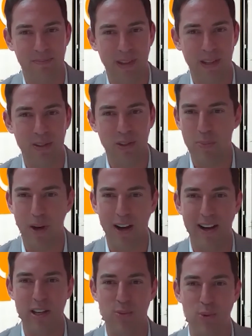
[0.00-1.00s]
And new
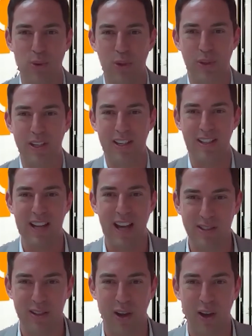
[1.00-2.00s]
buyers will look at a
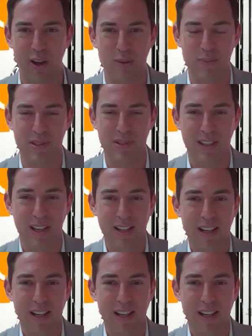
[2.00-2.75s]
dozen homes,